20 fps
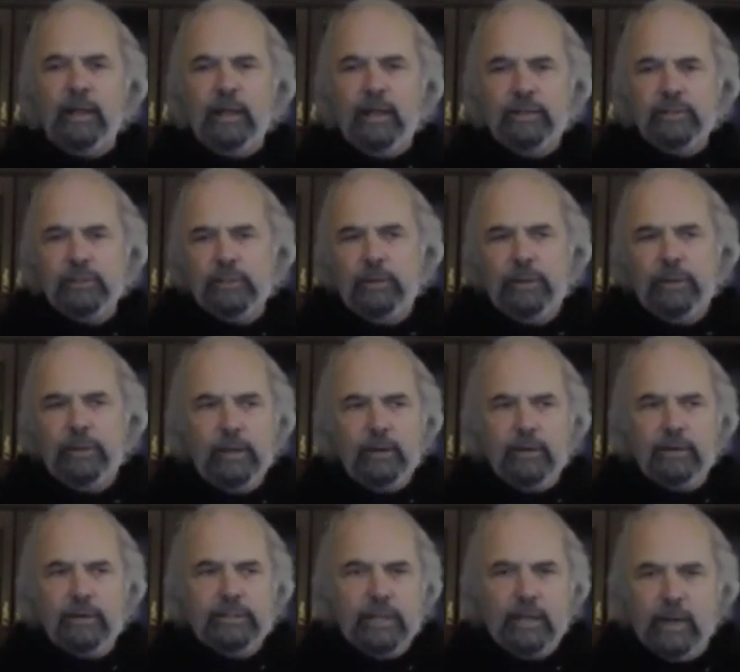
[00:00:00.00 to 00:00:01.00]
And so here
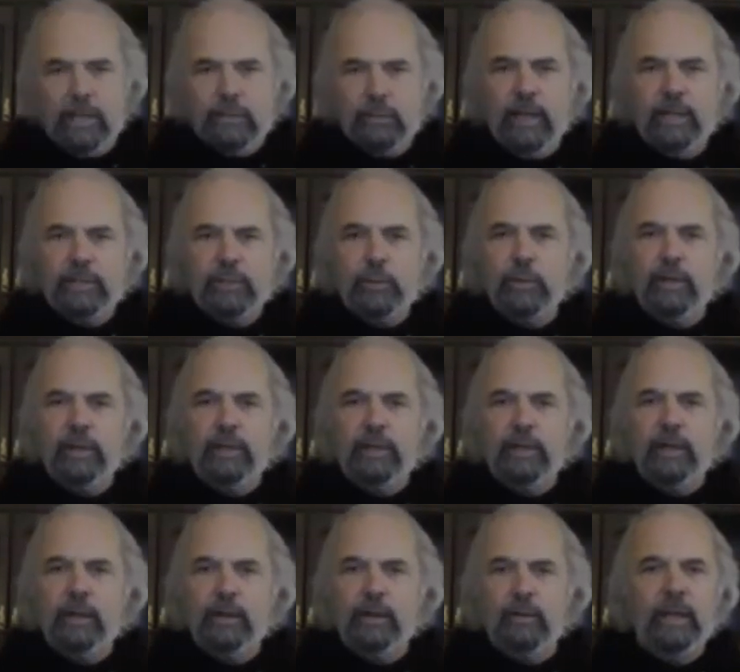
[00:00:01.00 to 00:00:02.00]
at Sunrise Ranch,
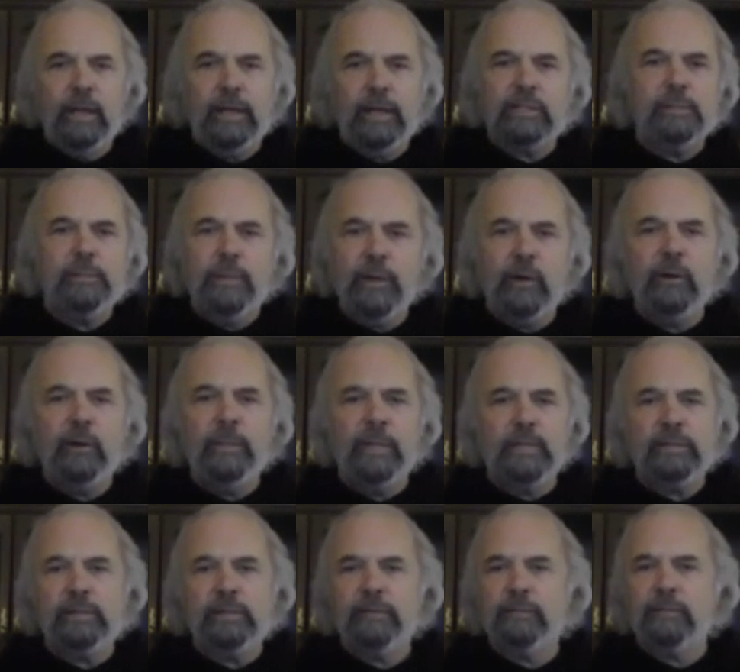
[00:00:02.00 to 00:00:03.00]
we're in a great
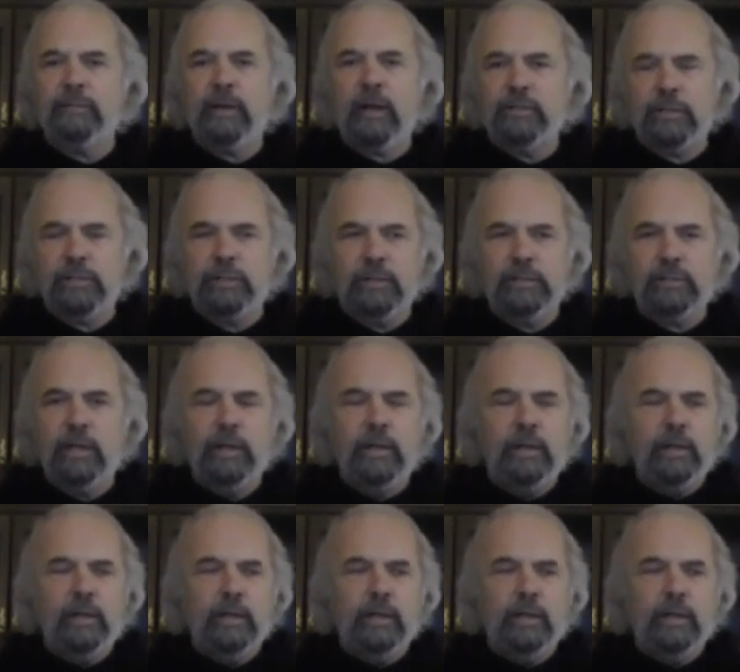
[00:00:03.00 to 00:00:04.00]
experiment of
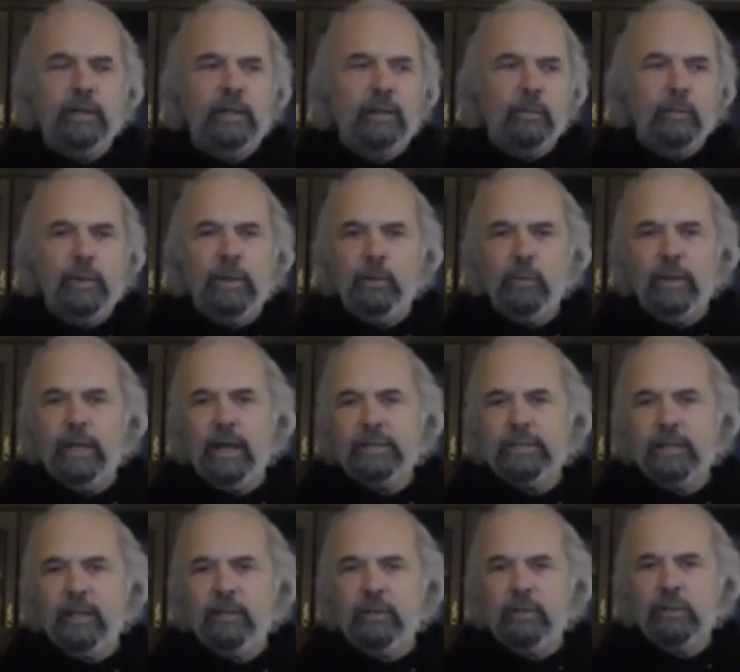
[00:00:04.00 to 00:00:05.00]
consciousness. We
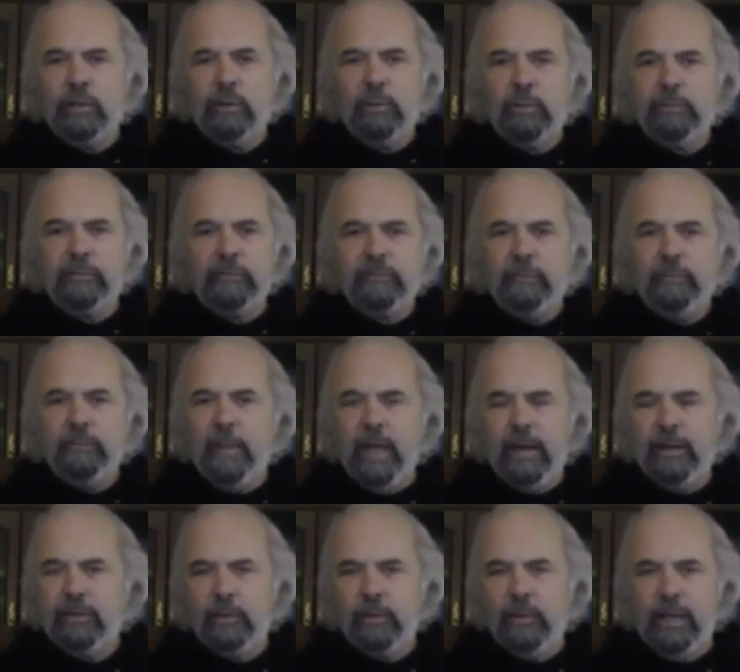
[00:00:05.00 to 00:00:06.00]
got together as a group
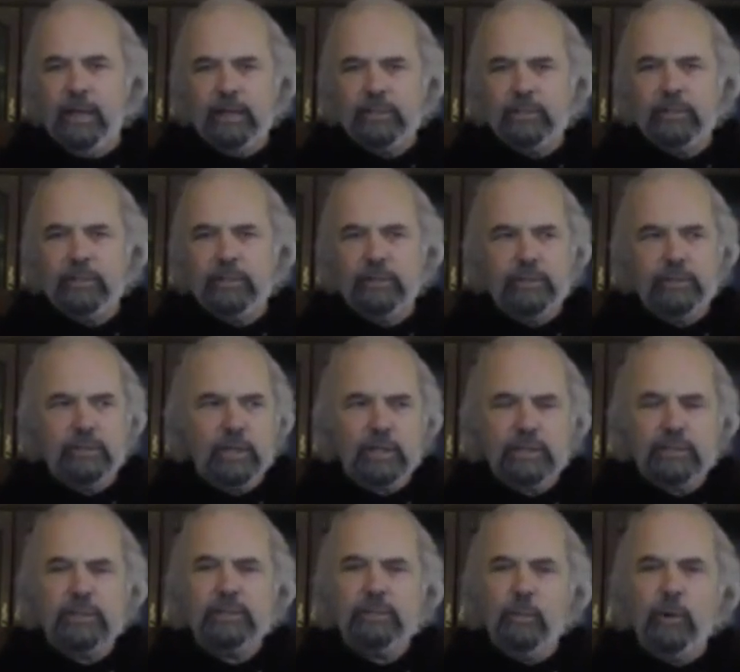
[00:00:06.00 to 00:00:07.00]
of men at the ranch
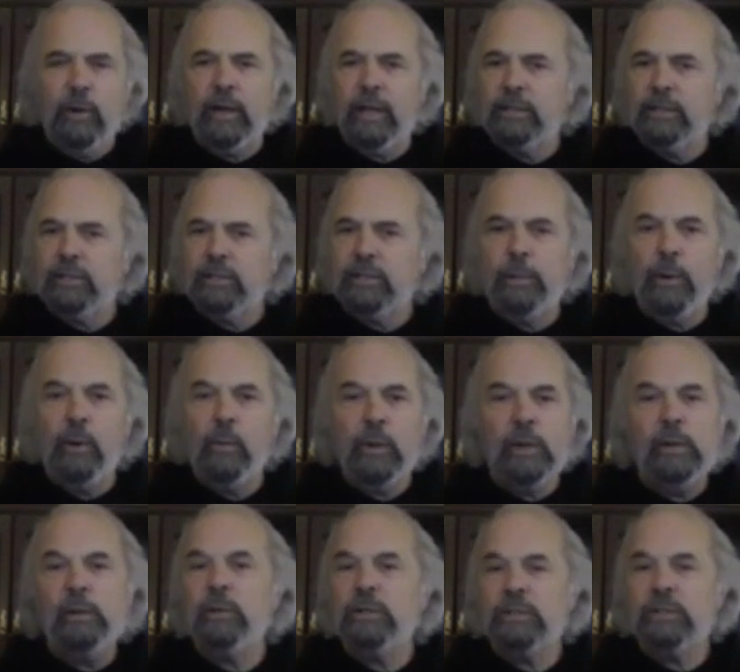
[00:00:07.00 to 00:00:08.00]
just this morning and
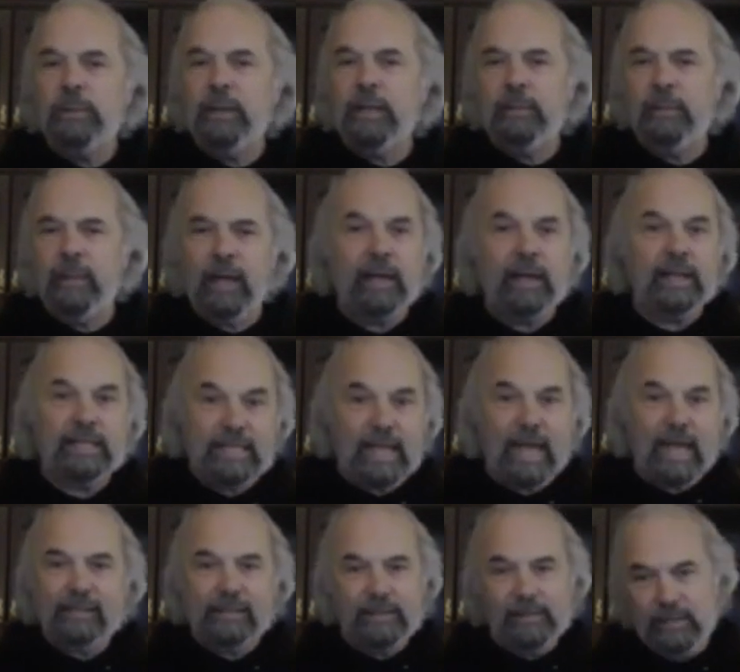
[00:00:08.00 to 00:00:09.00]
we were speaking
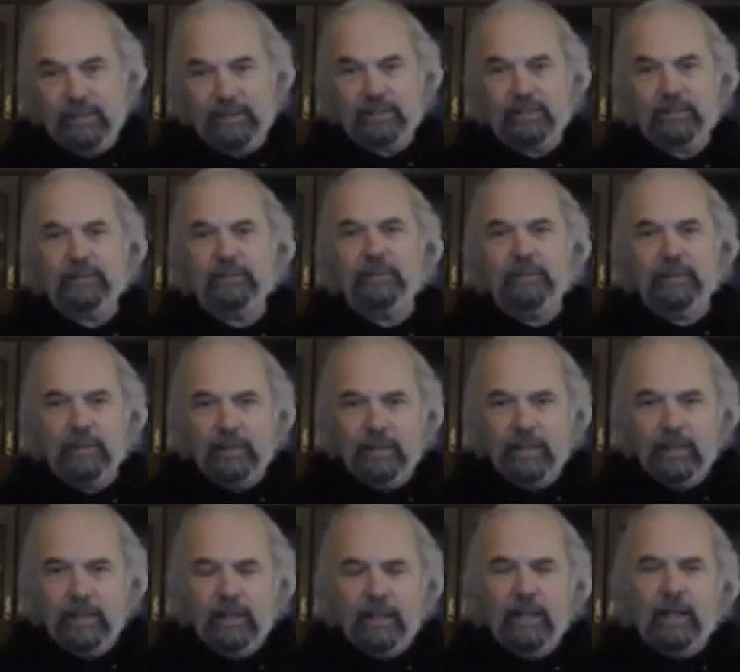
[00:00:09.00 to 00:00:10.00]
about exactly
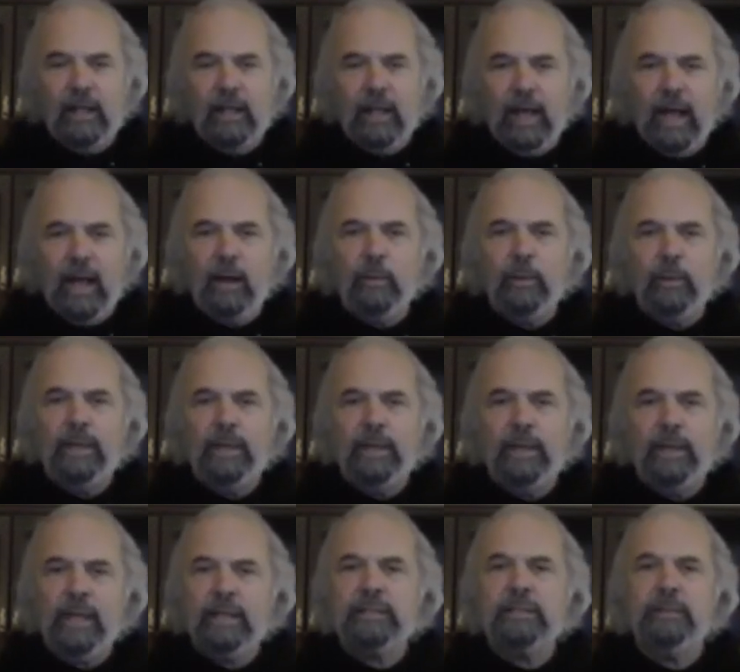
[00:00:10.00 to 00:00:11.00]
this, how we
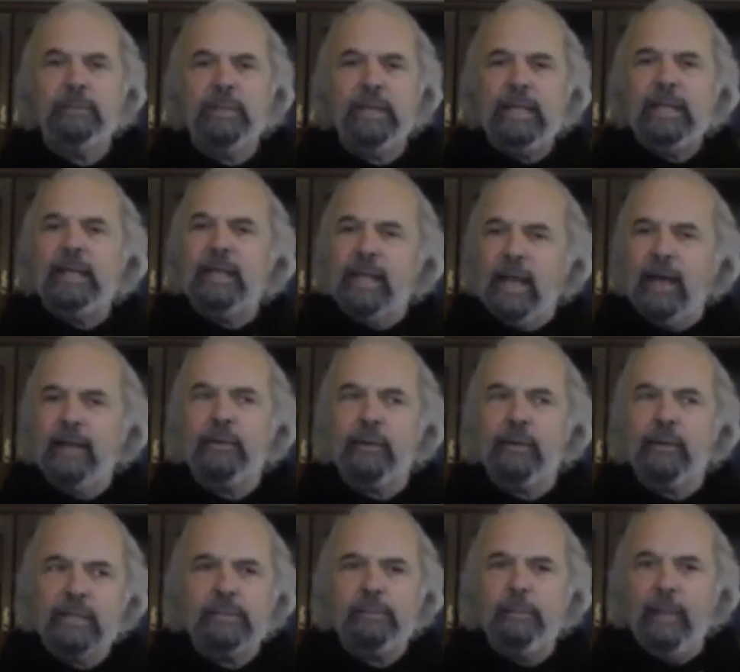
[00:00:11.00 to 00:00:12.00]
get to be
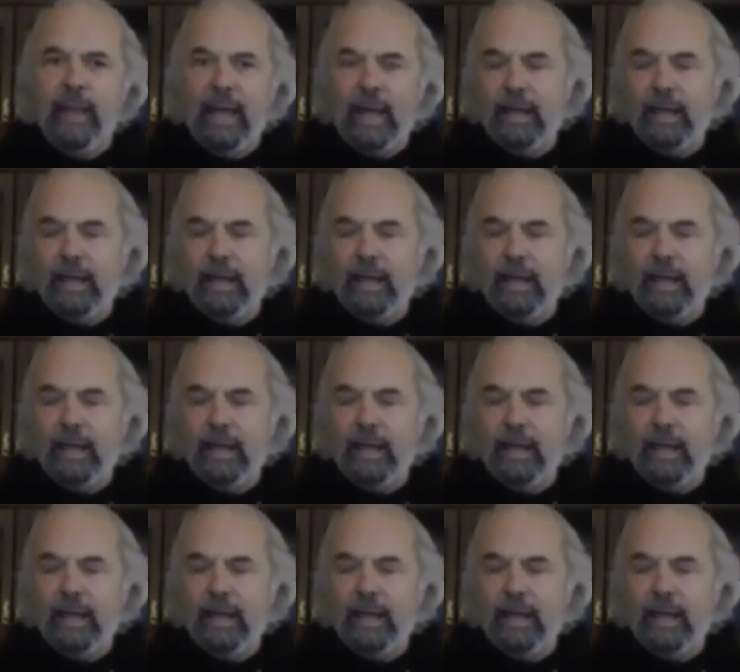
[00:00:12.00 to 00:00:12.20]
together as